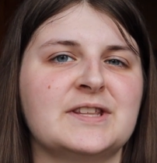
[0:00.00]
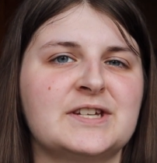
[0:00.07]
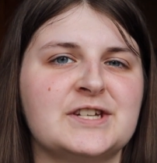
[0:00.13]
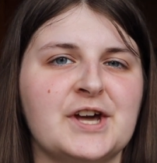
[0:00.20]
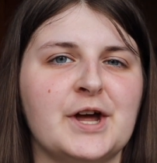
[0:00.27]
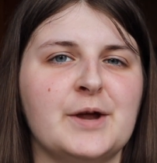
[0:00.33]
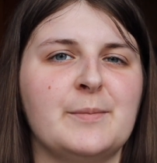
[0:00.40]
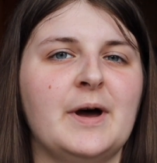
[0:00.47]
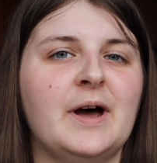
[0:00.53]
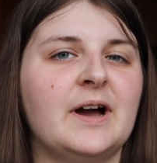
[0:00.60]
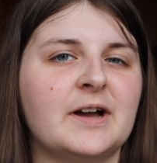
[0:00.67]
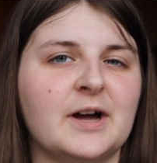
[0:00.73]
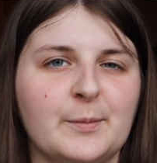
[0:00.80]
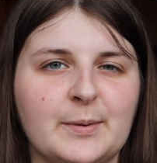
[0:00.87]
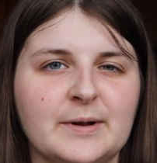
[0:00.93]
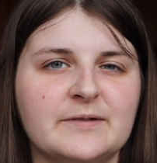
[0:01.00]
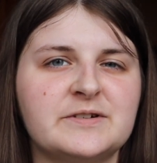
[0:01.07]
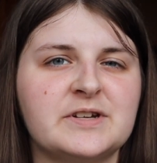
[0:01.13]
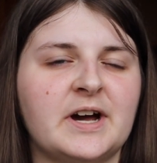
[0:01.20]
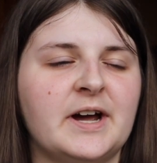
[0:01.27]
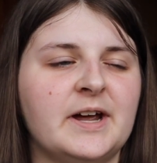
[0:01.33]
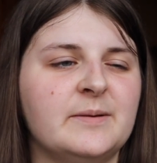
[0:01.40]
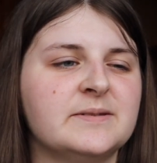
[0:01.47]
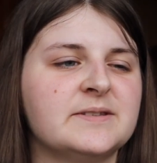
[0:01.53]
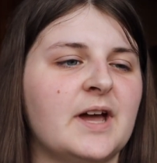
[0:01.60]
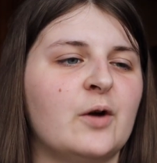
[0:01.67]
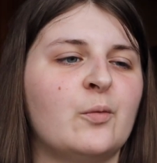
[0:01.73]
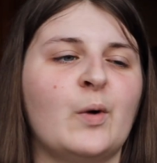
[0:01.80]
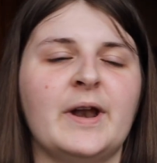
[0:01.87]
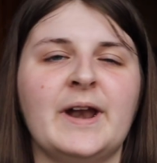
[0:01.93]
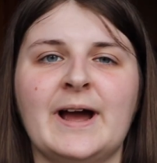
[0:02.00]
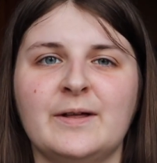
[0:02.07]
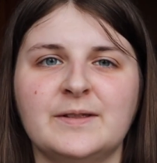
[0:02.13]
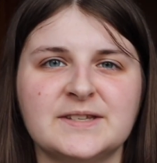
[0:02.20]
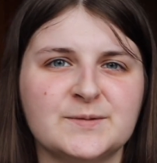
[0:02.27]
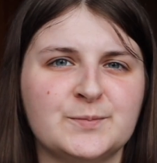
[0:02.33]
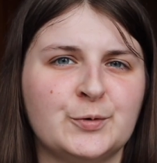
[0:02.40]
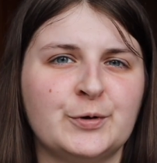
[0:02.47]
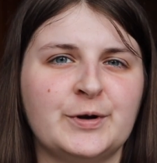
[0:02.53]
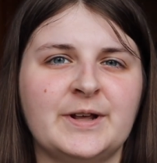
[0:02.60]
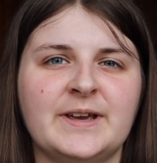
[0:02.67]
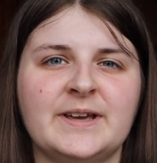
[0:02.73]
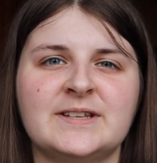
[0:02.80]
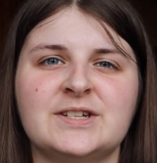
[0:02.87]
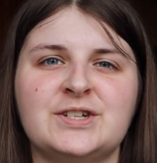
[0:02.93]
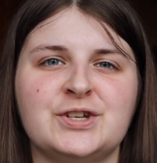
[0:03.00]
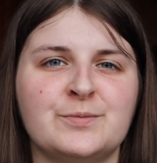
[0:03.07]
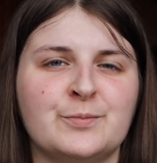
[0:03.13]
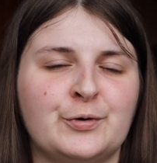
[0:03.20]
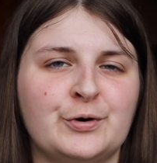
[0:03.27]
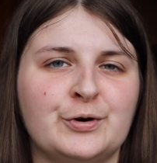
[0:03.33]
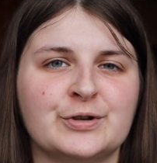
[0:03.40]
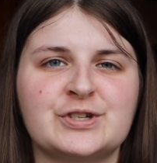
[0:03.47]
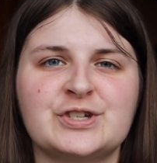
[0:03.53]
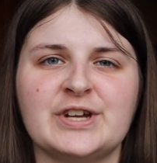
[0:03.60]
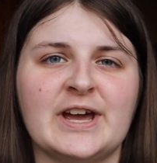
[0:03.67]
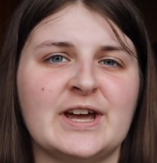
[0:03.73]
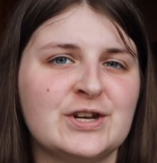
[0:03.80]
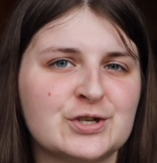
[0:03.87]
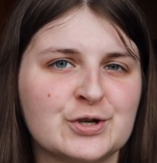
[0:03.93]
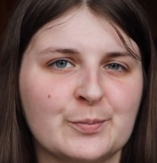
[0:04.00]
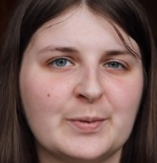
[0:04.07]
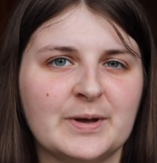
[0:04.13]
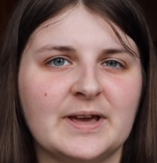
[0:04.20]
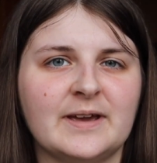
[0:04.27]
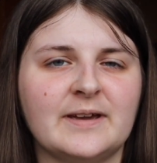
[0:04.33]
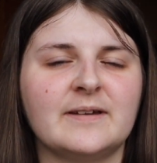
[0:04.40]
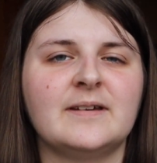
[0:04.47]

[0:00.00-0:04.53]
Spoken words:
the timer a couple of times. I went out this morning to do more chair shopping,